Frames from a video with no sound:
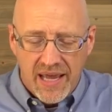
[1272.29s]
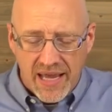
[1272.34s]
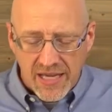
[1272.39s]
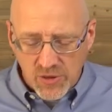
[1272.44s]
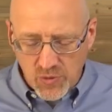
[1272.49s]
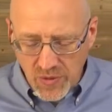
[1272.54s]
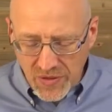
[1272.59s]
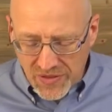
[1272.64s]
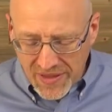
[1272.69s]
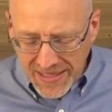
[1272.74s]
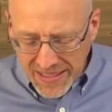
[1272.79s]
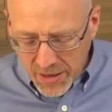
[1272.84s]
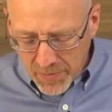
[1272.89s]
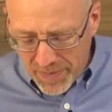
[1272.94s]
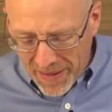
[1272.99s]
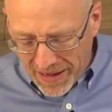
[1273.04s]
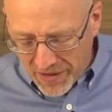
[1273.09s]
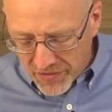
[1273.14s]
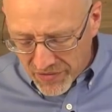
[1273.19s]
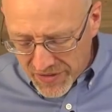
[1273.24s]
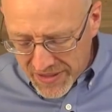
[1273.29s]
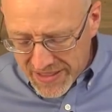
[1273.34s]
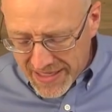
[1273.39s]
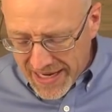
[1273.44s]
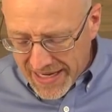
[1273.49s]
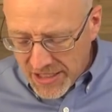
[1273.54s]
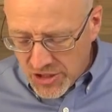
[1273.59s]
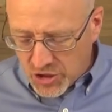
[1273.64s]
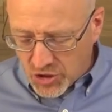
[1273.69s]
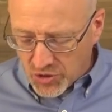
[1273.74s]
As we think about the
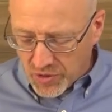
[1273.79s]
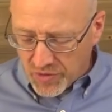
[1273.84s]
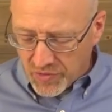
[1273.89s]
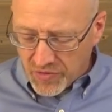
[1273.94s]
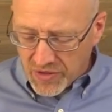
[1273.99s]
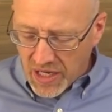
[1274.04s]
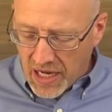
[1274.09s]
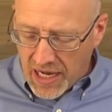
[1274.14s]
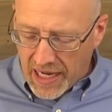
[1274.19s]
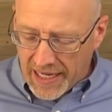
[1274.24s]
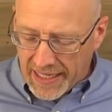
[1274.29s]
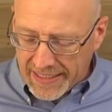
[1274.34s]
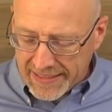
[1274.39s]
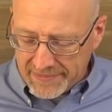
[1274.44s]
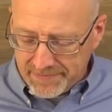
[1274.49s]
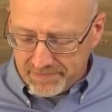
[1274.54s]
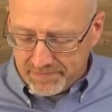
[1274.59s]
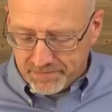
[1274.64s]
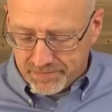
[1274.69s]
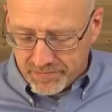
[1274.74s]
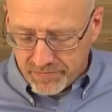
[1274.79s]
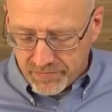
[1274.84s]
nature of God,